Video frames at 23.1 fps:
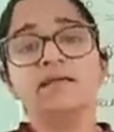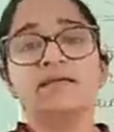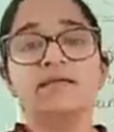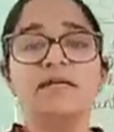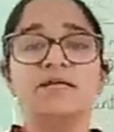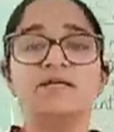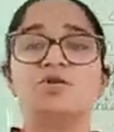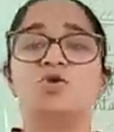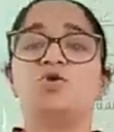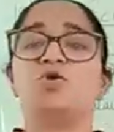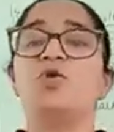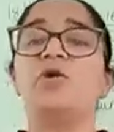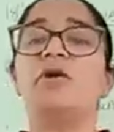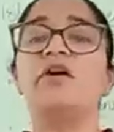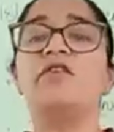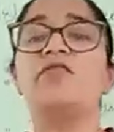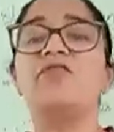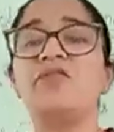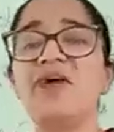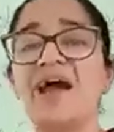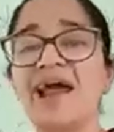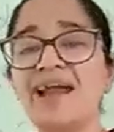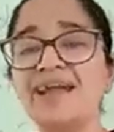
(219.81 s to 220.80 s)
They show
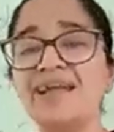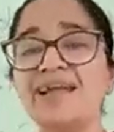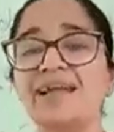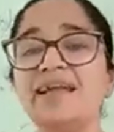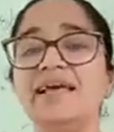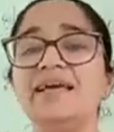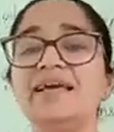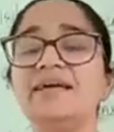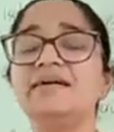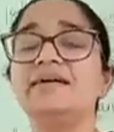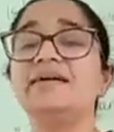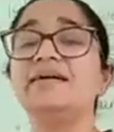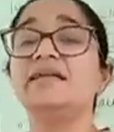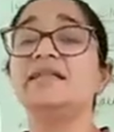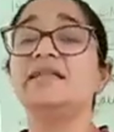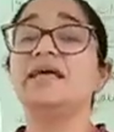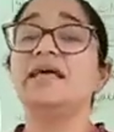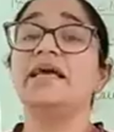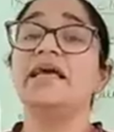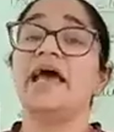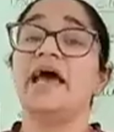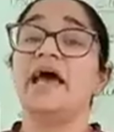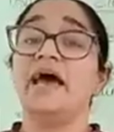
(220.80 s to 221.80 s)
a fat layer.
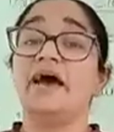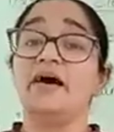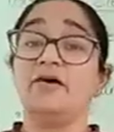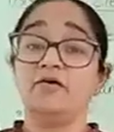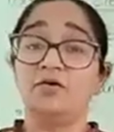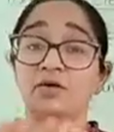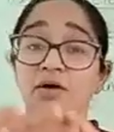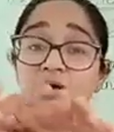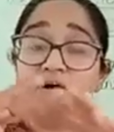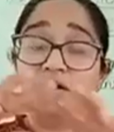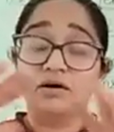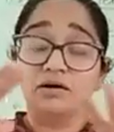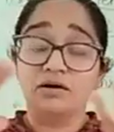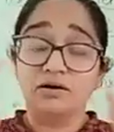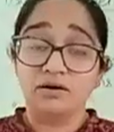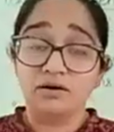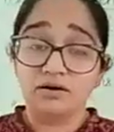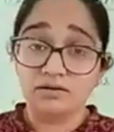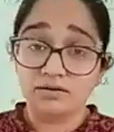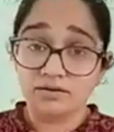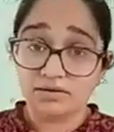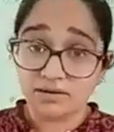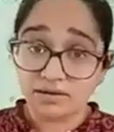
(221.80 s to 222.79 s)
They have
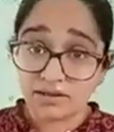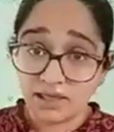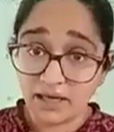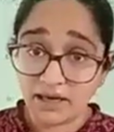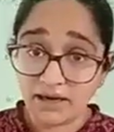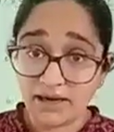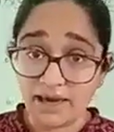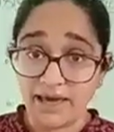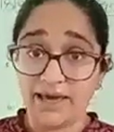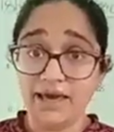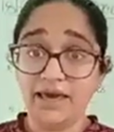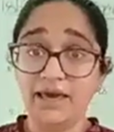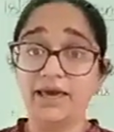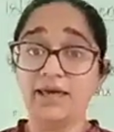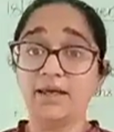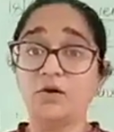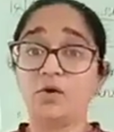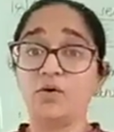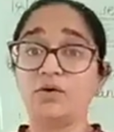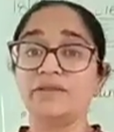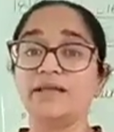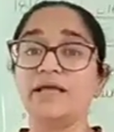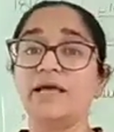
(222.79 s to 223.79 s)
thick hair
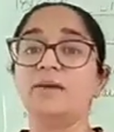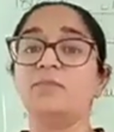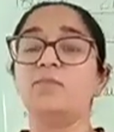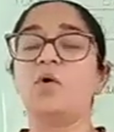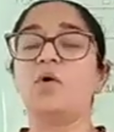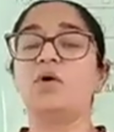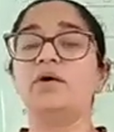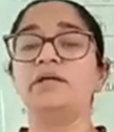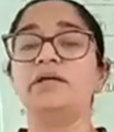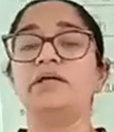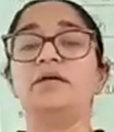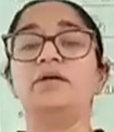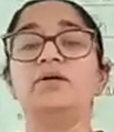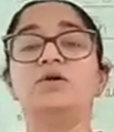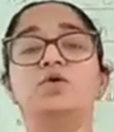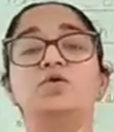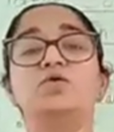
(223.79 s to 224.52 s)
on their body